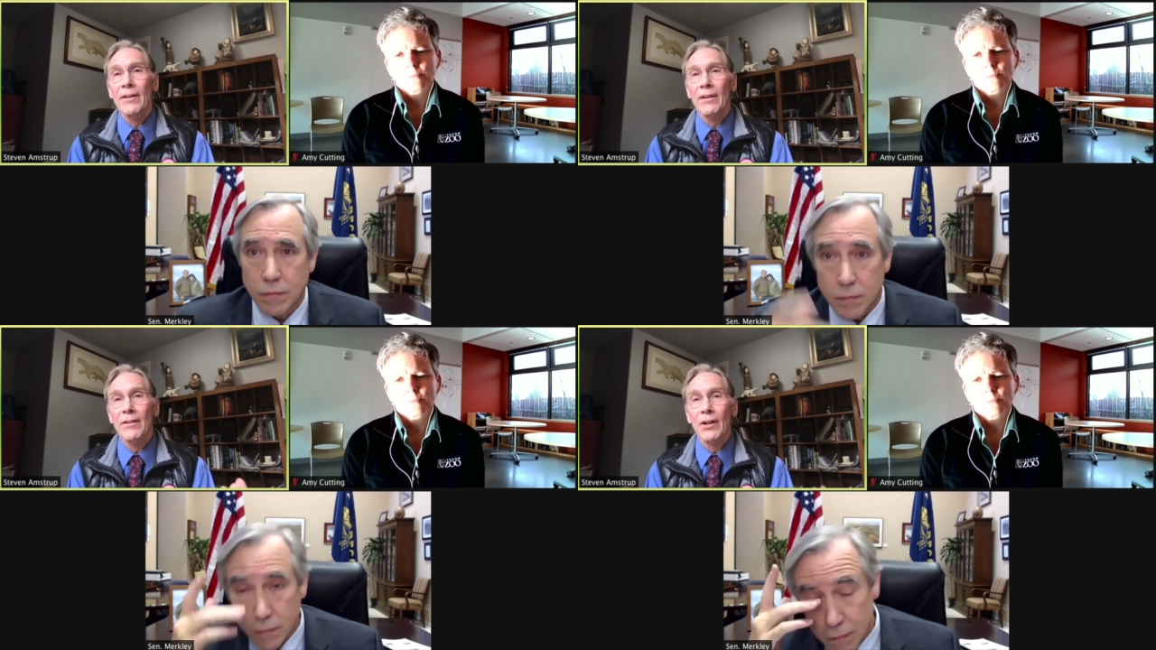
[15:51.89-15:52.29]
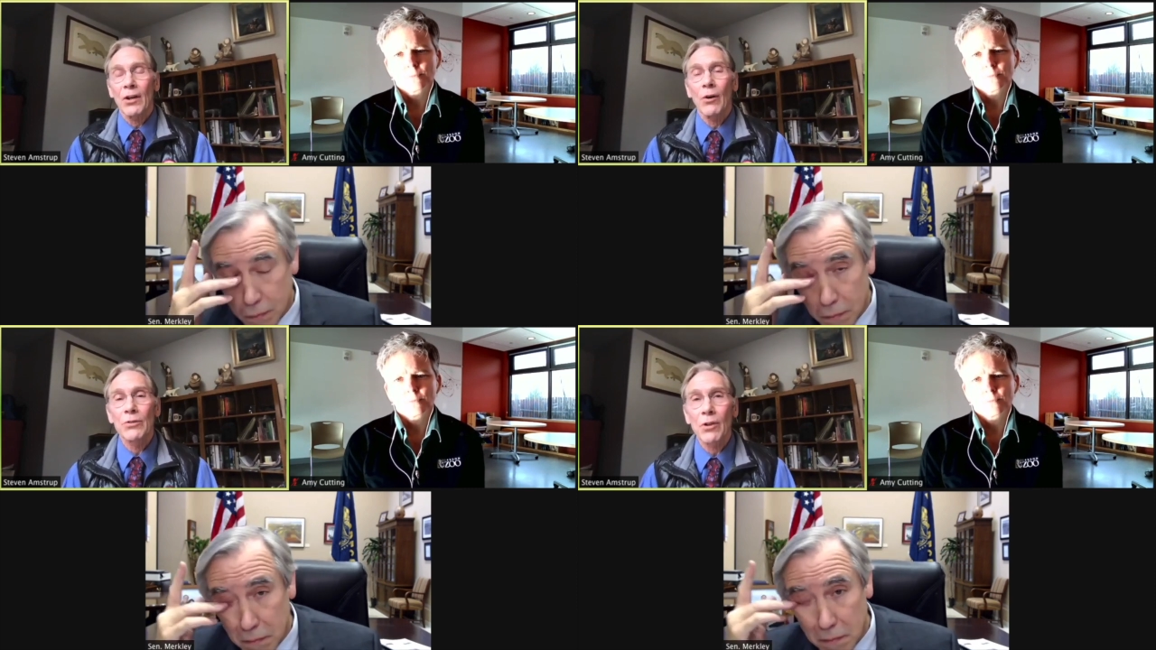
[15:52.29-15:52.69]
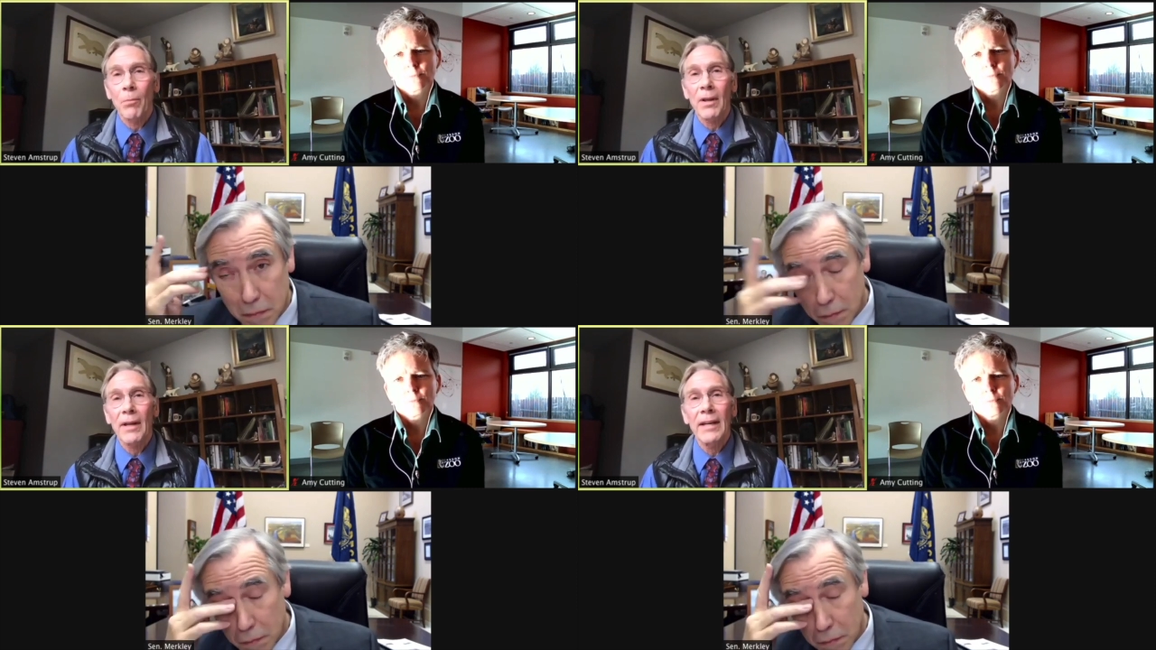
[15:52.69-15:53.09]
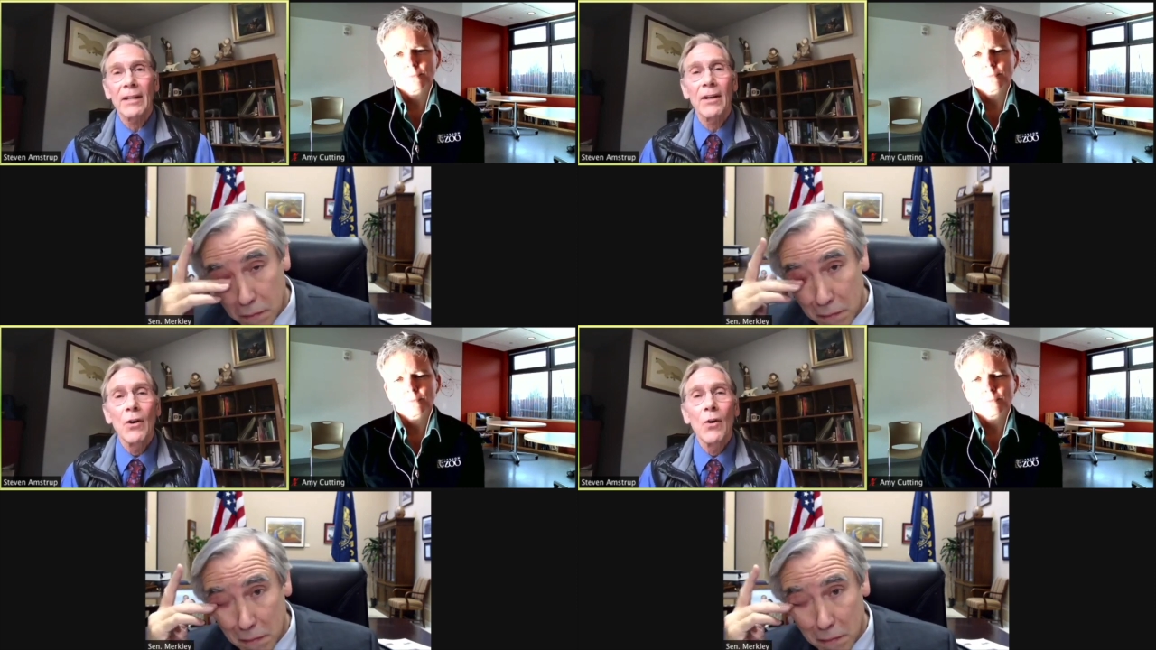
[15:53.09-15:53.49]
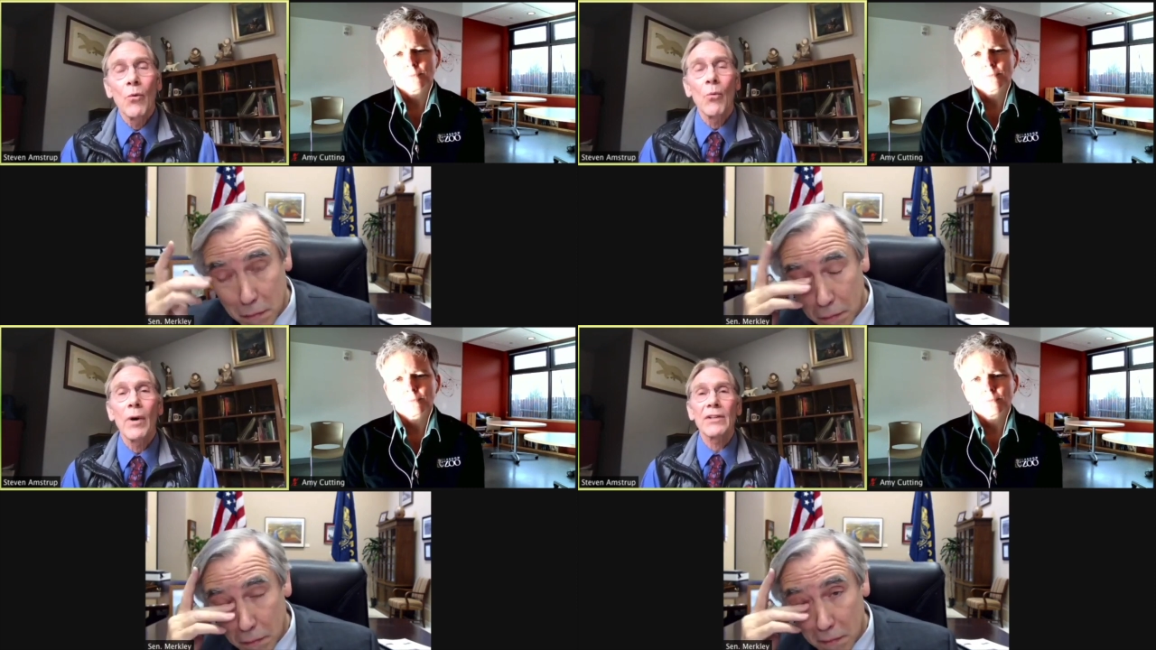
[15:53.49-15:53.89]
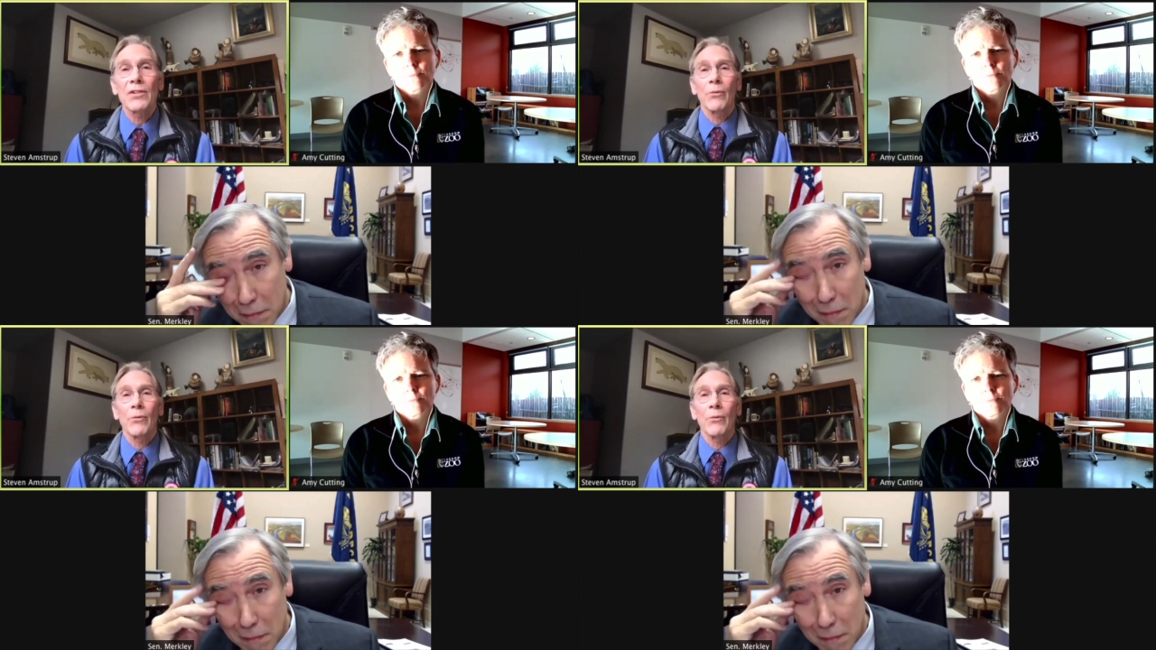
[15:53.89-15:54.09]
Speaker 1: the, the coastal plain was